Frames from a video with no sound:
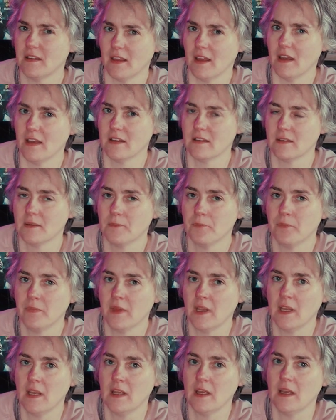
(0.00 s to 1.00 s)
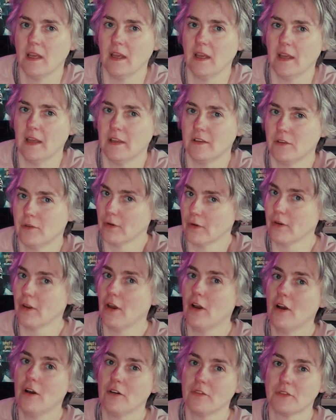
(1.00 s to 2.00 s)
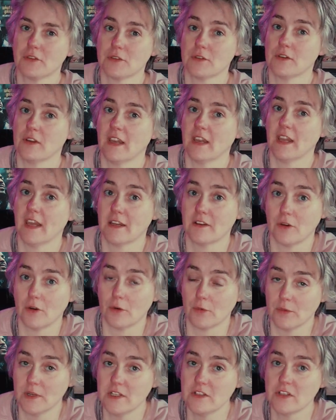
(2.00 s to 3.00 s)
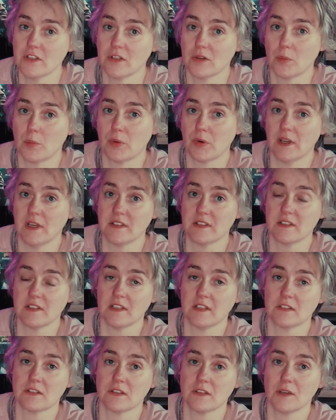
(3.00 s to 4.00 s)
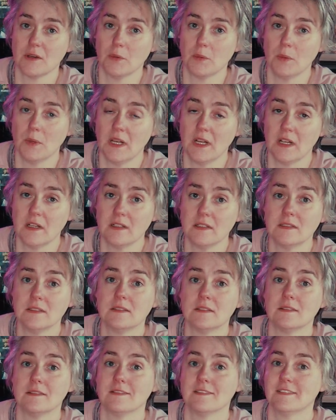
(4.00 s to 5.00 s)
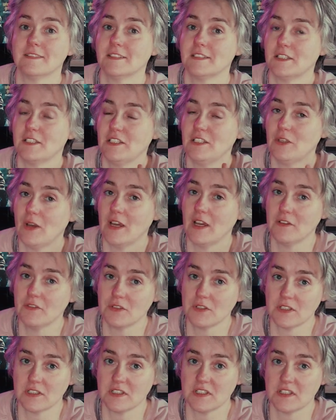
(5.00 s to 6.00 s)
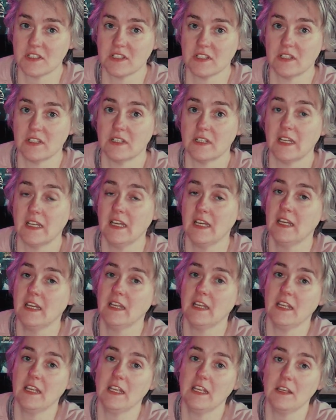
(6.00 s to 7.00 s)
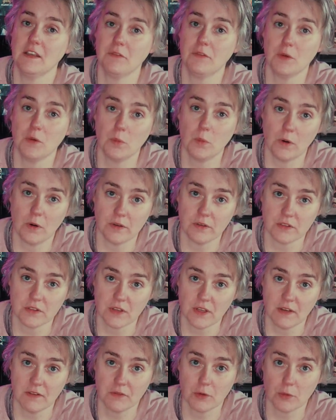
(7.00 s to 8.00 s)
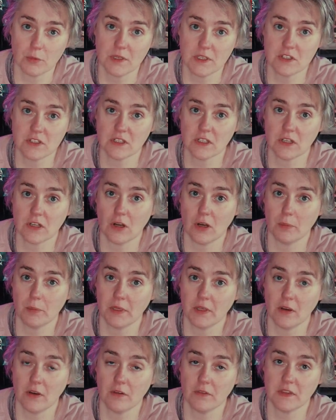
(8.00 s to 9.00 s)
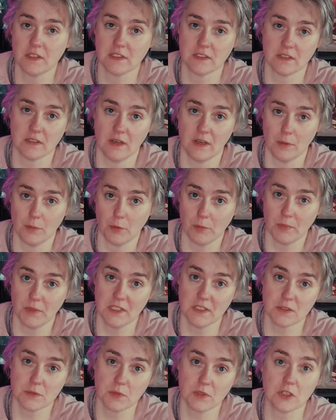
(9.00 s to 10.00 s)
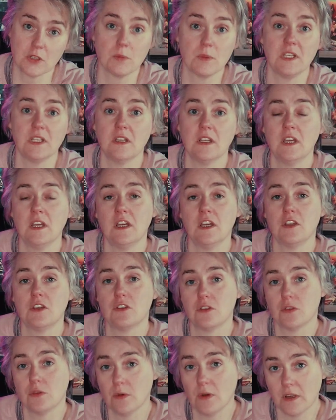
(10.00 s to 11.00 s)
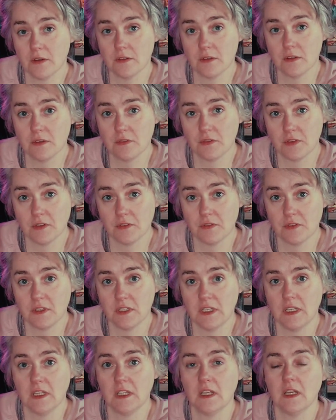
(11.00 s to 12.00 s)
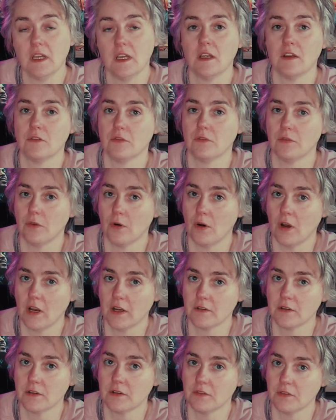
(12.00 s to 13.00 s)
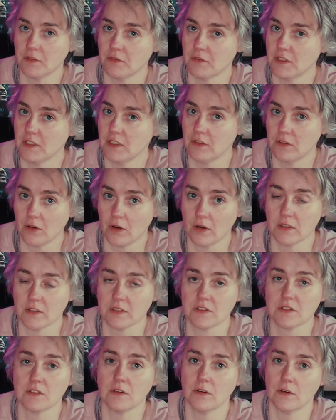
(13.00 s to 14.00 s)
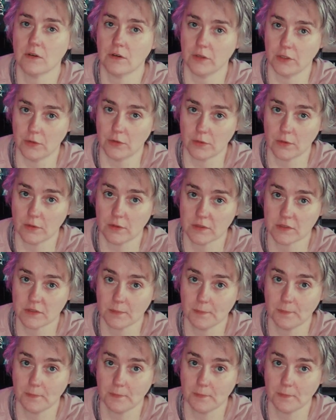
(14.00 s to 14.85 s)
that, and you love to collect original pressings, well, you have to consider, if you want to have an original copy of this album, it's between $250 and $450 or euros.